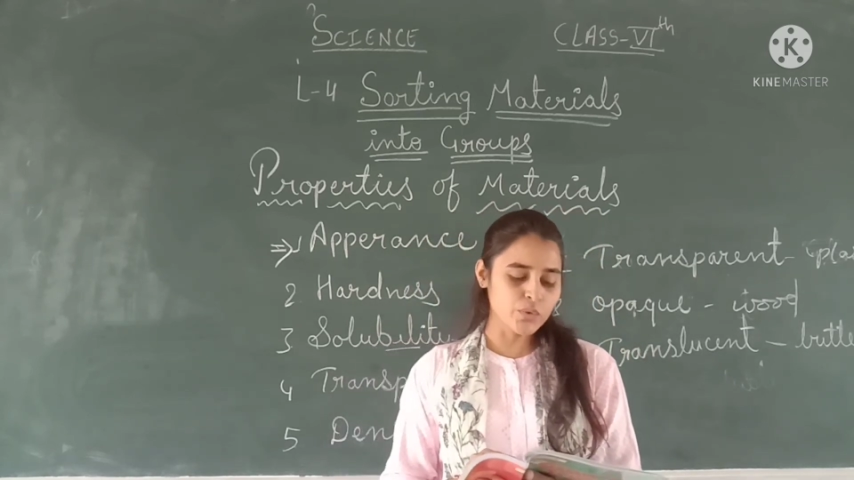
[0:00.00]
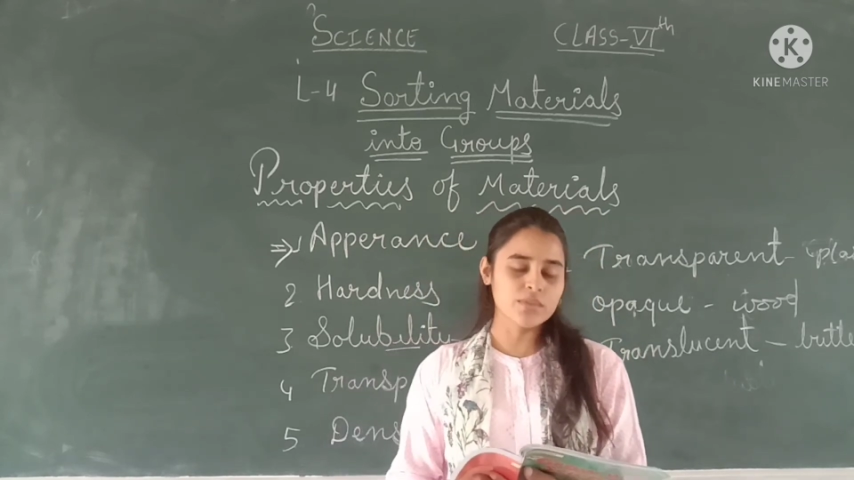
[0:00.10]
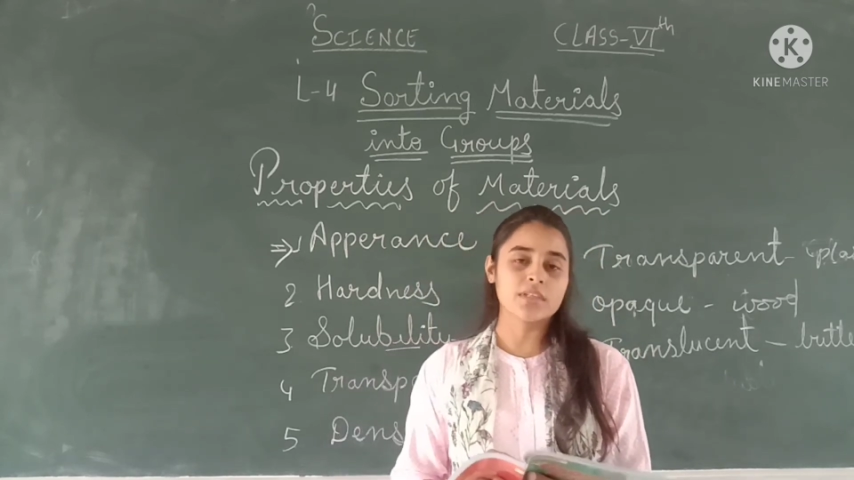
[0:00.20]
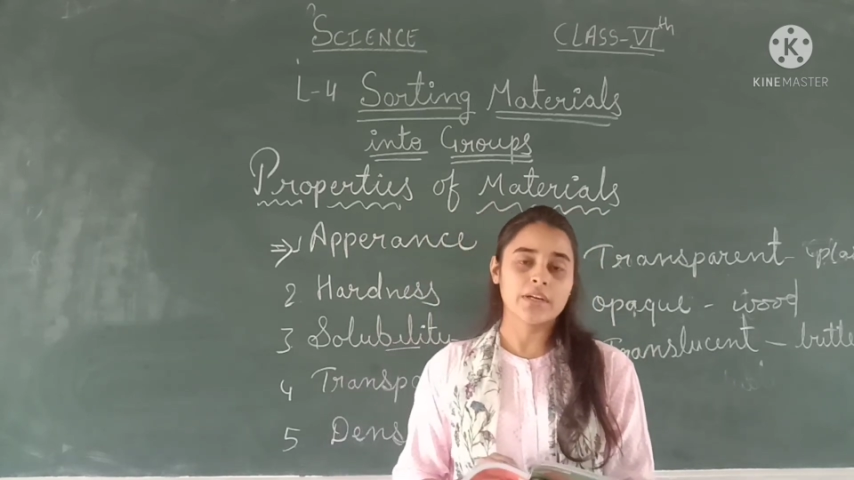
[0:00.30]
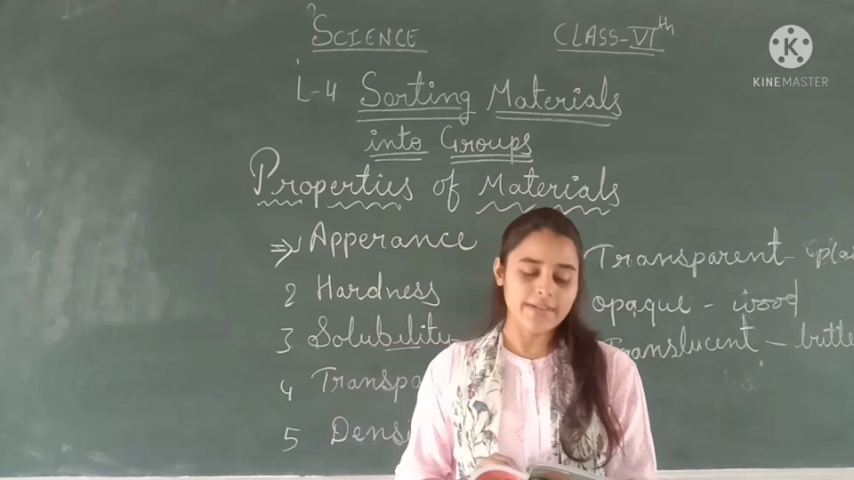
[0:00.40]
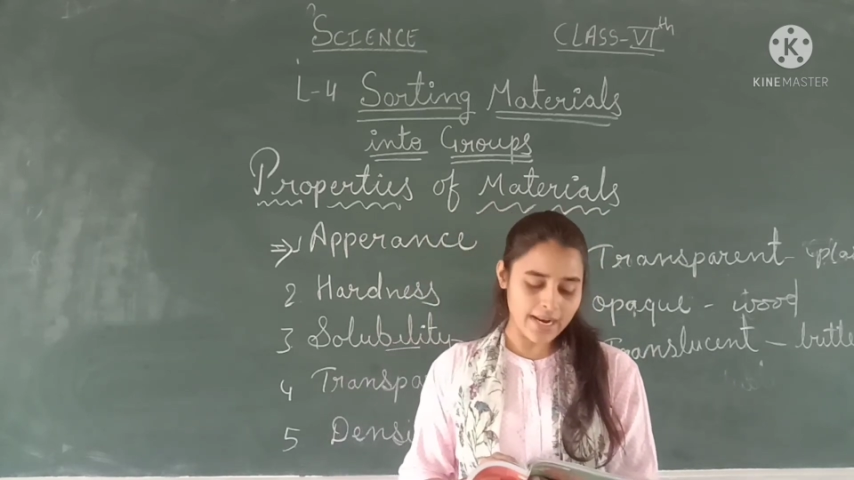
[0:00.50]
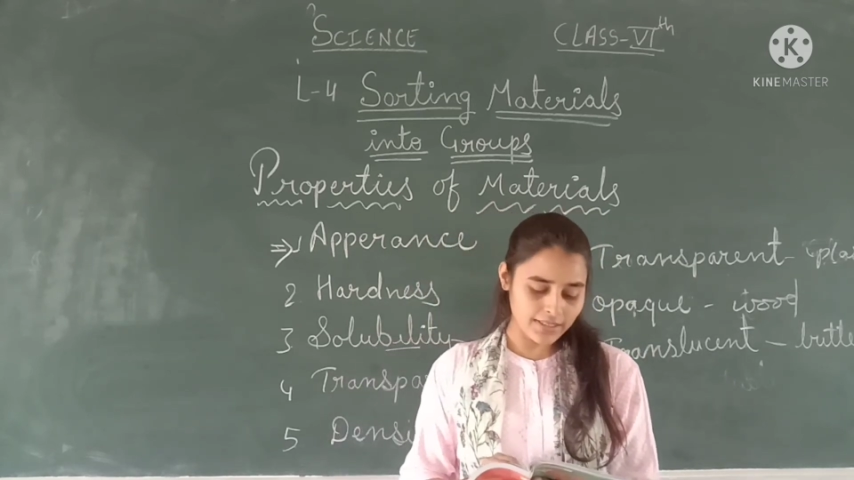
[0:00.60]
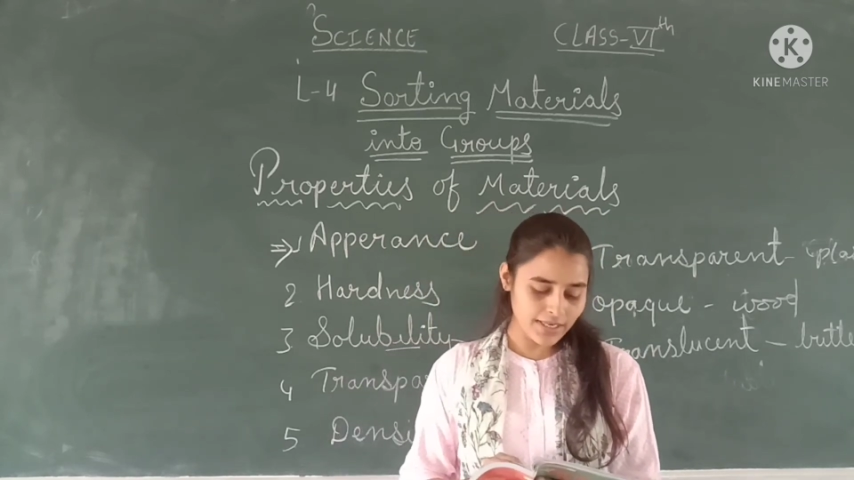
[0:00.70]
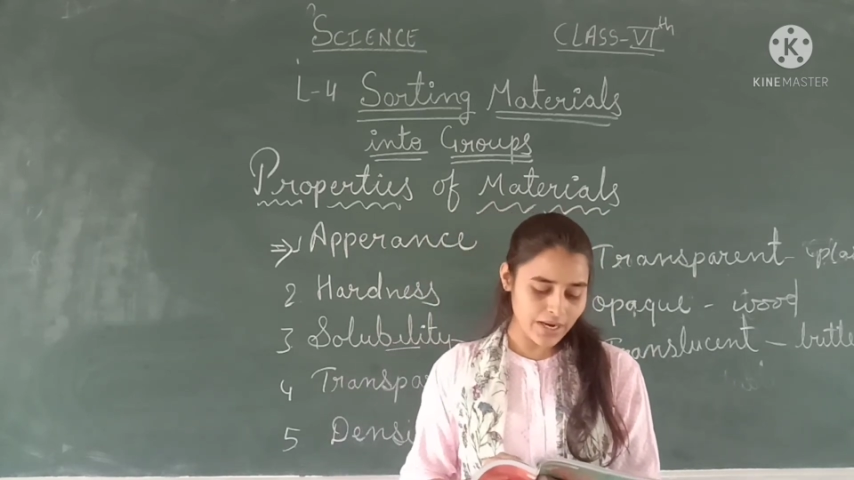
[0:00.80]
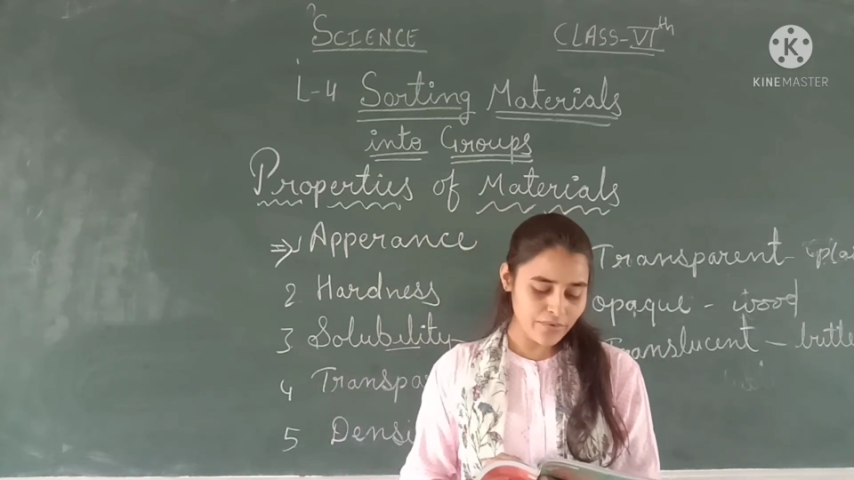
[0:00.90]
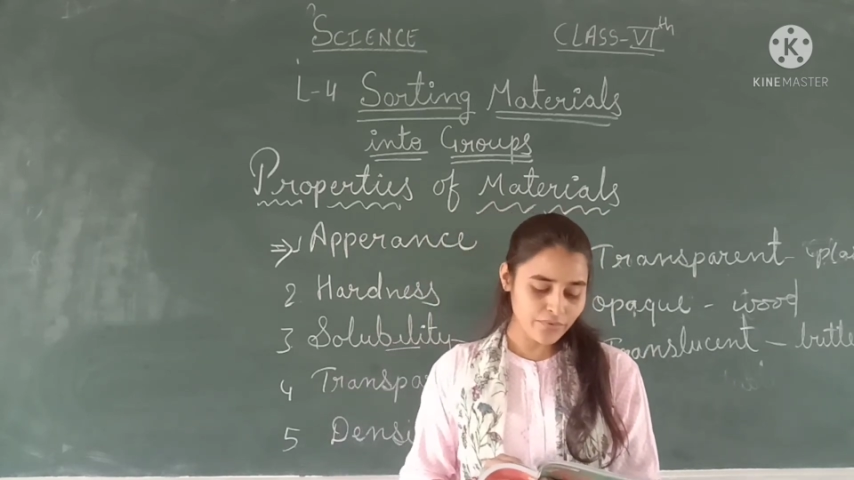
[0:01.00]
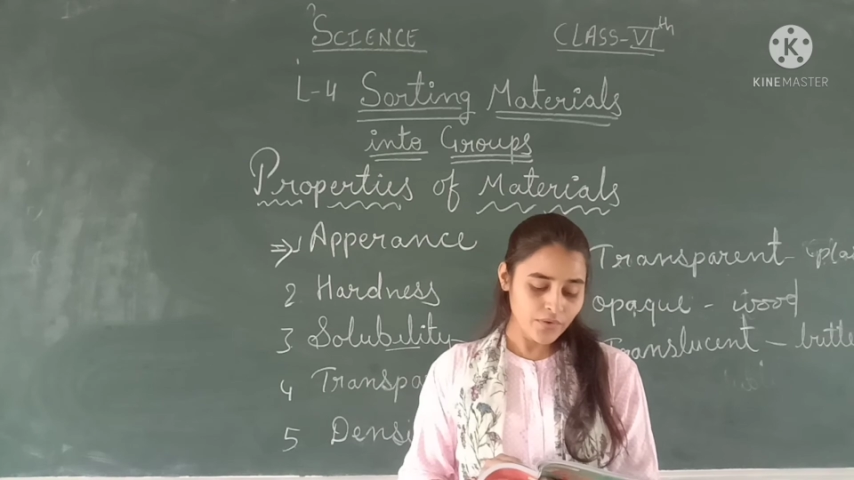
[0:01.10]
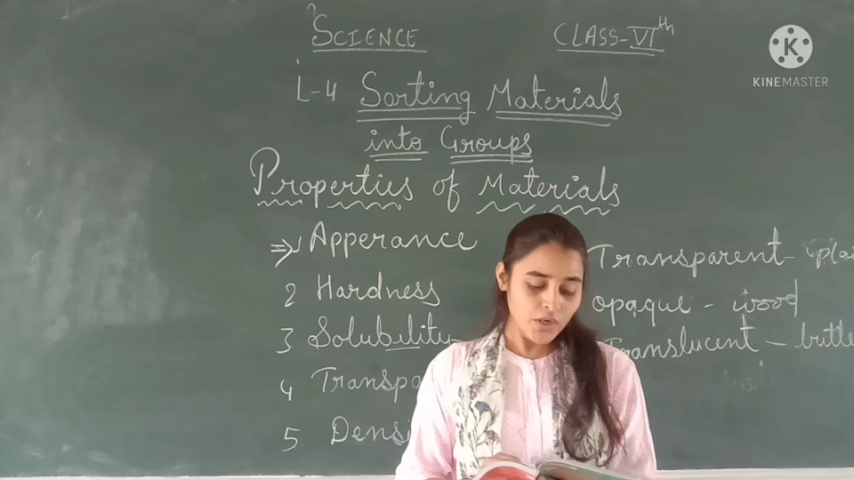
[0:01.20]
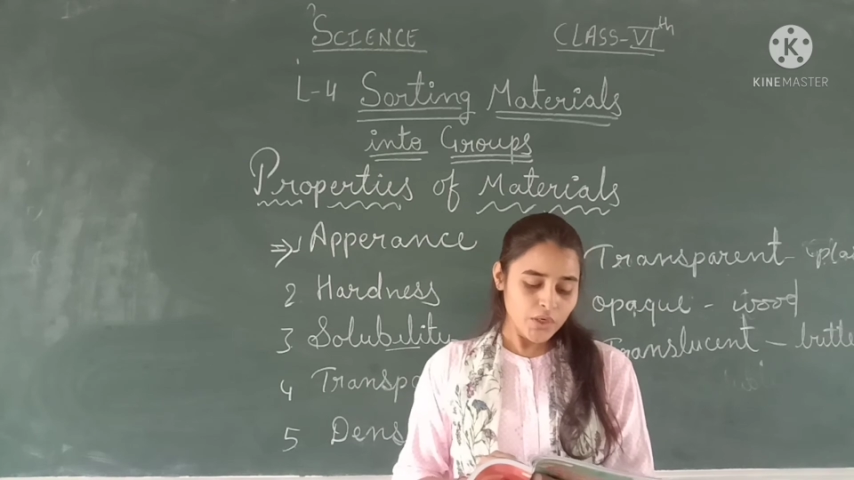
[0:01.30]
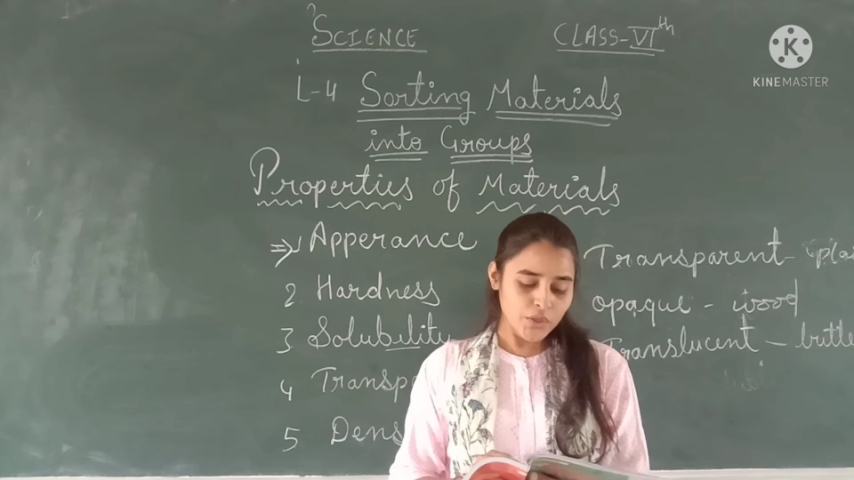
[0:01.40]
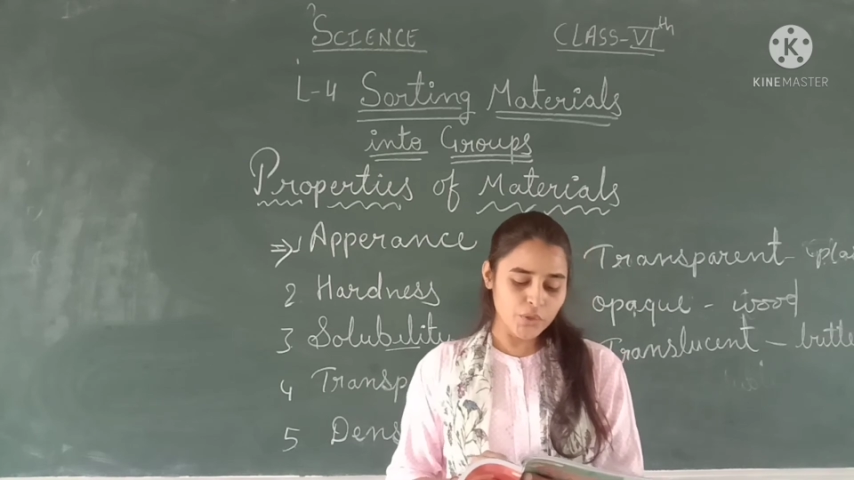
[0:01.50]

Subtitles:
use in our daily life